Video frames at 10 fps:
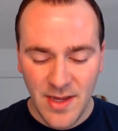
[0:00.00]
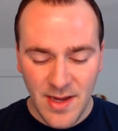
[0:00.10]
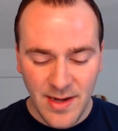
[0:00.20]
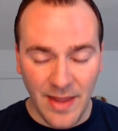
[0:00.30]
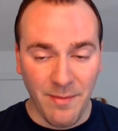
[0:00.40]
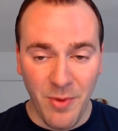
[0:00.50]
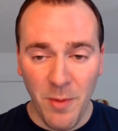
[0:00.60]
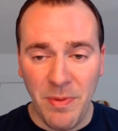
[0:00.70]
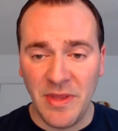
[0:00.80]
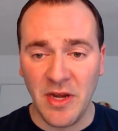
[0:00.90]
Now the
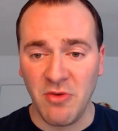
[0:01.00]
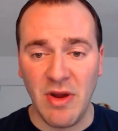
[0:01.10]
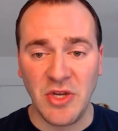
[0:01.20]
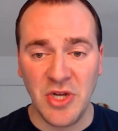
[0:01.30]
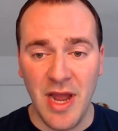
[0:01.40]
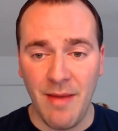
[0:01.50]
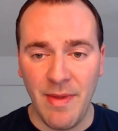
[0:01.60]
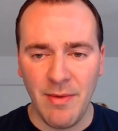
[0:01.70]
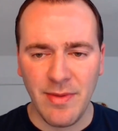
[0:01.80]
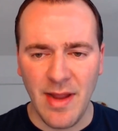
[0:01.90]
bullpen did a great job. They
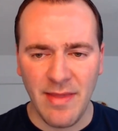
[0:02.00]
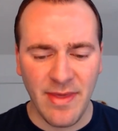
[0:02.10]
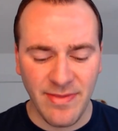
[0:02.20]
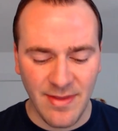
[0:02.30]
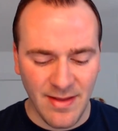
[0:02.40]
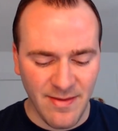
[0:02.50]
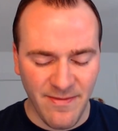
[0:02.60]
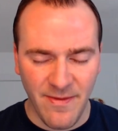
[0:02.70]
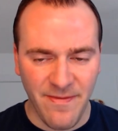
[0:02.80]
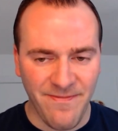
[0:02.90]
went, I think,
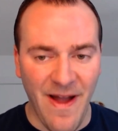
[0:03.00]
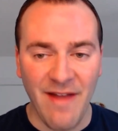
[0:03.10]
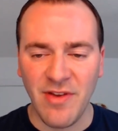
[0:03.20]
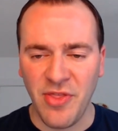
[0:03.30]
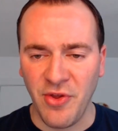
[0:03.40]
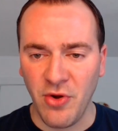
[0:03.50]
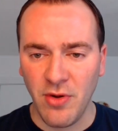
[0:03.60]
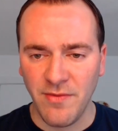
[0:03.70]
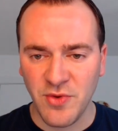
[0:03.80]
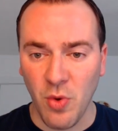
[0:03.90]
5
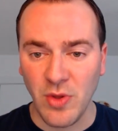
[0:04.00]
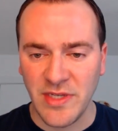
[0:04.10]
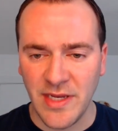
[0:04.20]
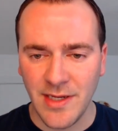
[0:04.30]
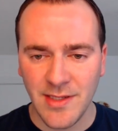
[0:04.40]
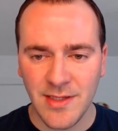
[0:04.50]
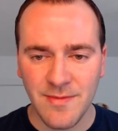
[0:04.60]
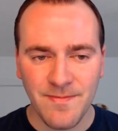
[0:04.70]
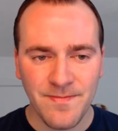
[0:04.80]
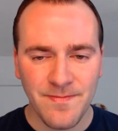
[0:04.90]
1/3 scoreless innings
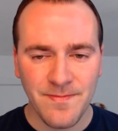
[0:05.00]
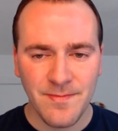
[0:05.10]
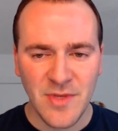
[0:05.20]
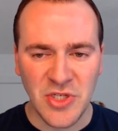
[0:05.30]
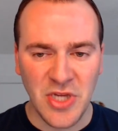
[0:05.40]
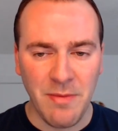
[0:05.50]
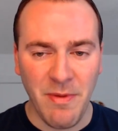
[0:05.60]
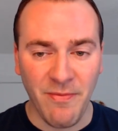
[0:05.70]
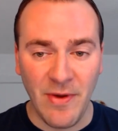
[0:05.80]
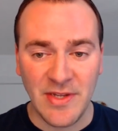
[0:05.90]
because J.P.
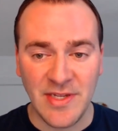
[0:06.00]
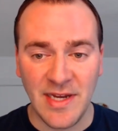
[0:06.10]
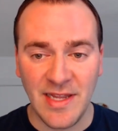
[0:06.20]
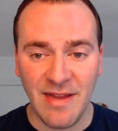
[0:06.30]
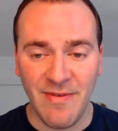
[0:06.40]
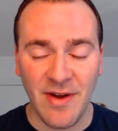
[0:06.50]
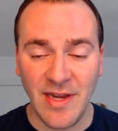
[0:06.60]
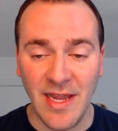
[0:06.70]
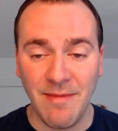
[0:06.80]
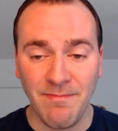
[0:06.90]
France didn't get very
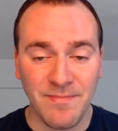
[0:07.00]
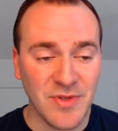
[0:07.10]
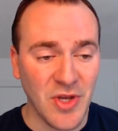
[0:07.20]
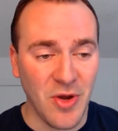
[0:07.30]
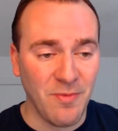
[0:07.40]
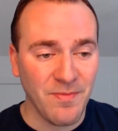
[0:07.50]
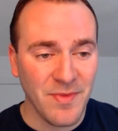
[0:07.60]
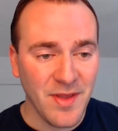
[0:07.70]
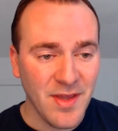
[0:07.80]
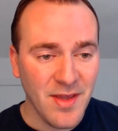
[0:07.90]
deep,
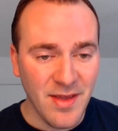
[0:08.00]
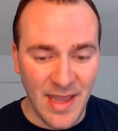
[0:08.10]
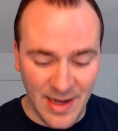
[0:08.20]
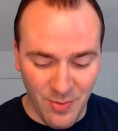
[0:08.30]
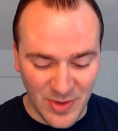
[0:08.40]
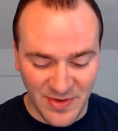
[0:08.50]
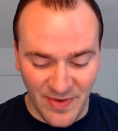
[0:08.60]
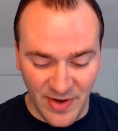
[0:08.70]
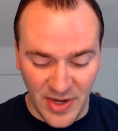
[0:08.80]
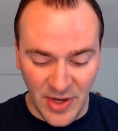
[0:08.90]
and he wasn't
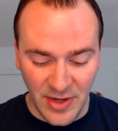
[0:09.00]
very good.